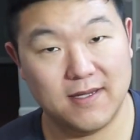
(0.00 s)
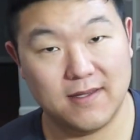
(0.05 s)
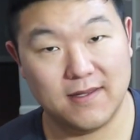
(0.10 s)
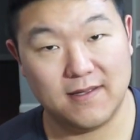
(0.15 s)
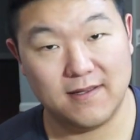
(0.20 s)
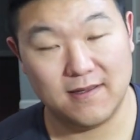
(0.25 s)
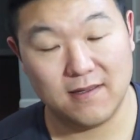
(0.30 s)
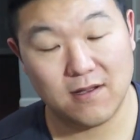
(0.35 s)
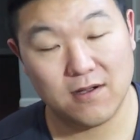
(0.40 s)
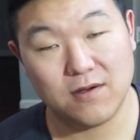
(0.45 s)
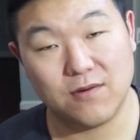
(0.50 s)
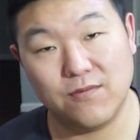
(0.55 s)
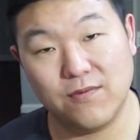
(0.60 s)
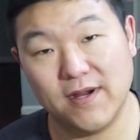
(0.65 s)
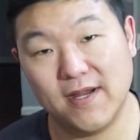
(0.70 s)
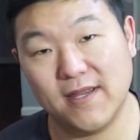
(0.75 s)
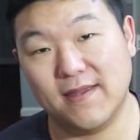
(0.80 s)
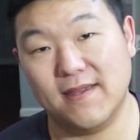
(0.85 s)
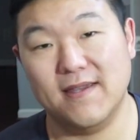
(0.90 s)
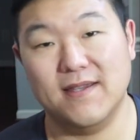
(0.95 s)
the lug
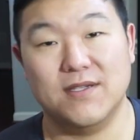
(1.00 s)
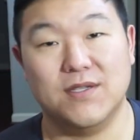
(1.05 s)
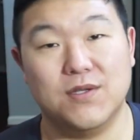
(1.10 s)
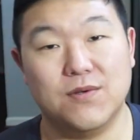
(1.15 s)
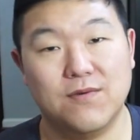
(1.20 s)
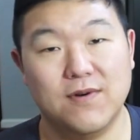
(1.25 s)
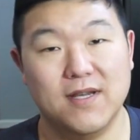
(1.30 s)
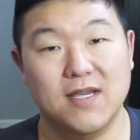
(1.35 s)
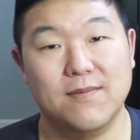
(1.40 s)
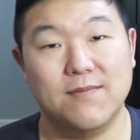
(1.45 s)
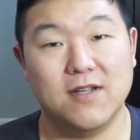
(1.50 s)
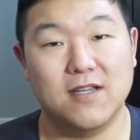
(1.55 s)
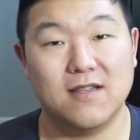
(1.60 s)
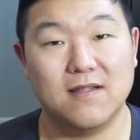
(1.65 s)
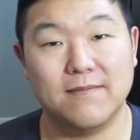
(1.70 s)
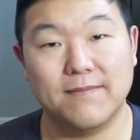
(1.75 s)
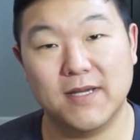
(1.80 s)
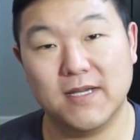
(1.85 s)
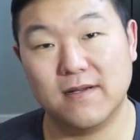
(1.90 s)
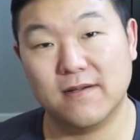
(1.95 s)
width is 20
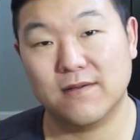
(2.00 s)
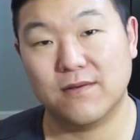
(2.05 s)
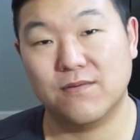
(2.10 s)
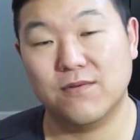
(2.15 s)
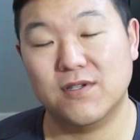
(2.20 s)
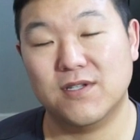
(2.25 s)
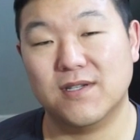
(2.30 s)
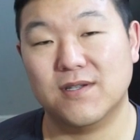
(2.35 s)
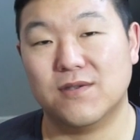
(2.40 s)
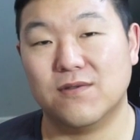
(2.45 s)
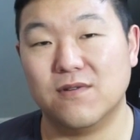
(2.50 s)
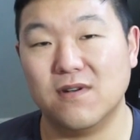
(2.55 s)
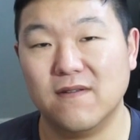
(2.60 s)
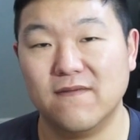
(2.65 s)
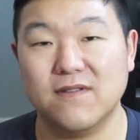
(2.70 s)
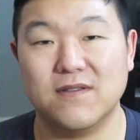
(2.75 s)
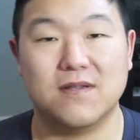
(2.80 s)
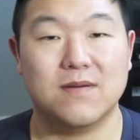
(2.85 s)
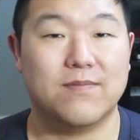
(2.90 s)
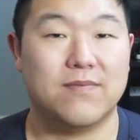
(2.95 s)
millimeters, which is sort
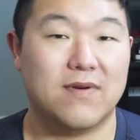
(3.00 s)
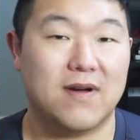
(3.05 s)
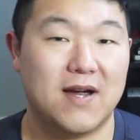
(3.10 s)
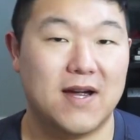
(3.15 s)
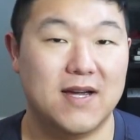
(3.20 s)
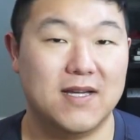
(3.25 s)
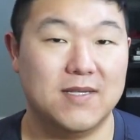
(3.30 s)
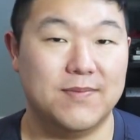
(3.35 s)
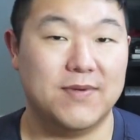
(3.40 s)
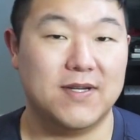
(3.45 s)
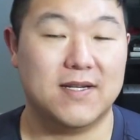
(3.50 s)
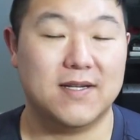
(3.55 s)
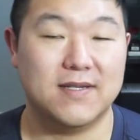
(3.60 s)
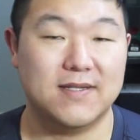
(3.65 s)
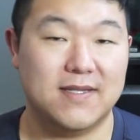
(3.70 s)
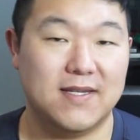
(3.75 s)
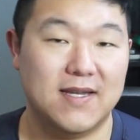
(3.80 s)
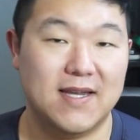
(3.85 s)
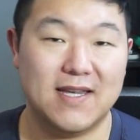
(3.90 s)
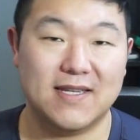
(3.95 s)
of a surprise
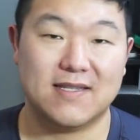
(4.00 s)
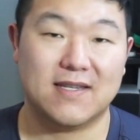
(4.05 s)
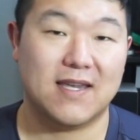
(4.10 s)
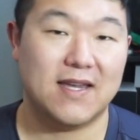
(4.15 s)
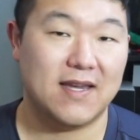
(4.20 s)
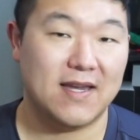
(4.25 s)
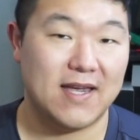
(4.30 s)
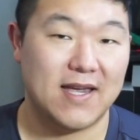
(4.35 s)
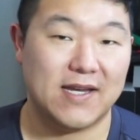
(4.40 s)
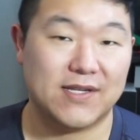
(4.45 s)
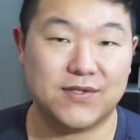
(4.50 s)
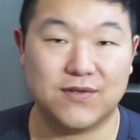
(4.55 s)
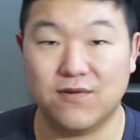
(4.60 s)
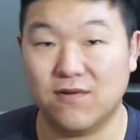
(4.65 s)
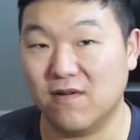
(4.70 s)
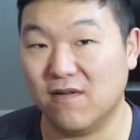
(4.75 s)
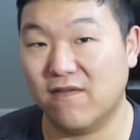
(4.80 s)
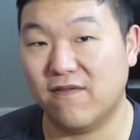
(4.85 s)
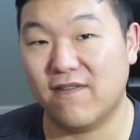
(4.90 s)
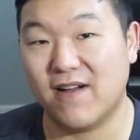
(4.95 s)
because the SKX
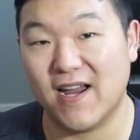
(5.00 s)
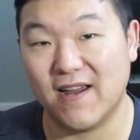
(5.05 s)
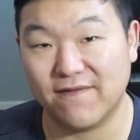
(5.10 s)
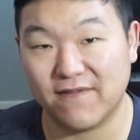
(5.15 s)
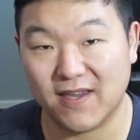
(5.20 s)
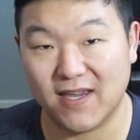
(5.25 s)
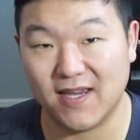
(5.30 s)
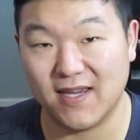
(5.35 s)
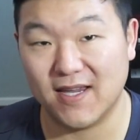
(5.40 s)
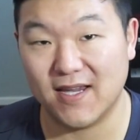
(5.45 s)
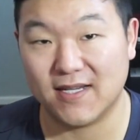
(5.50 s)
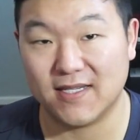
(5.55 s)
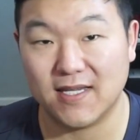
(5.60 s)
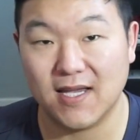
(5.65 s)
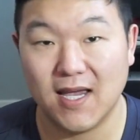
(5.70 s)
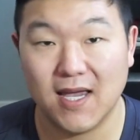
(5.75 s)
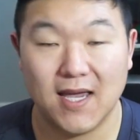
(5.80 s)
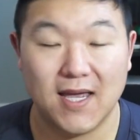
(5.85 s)
or 5KX,